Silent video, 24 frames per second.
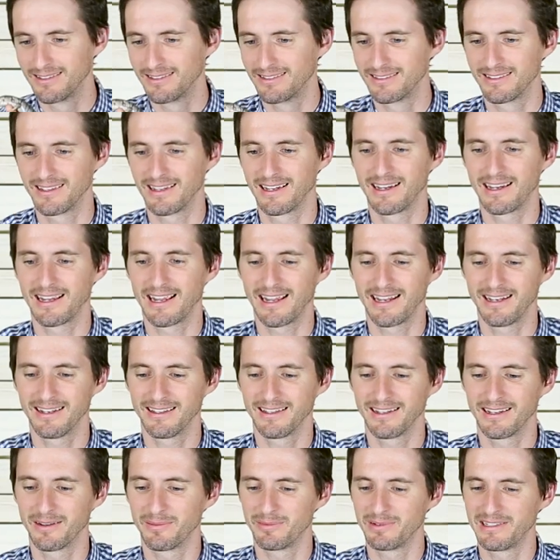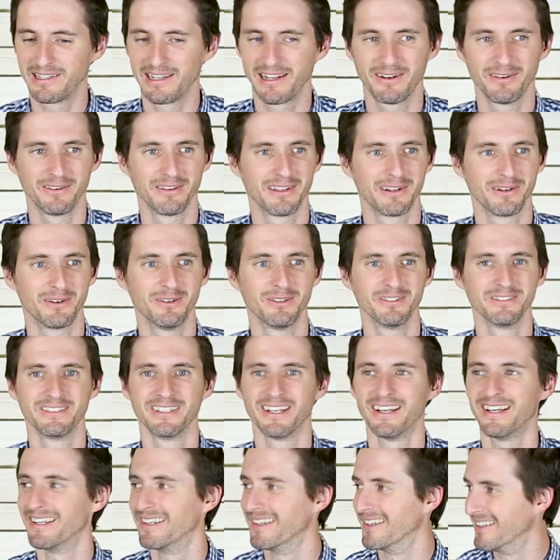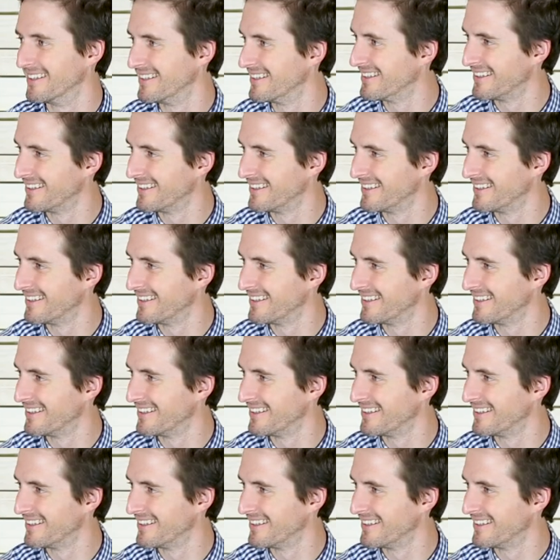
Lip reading: It's like handling a potato that holds on.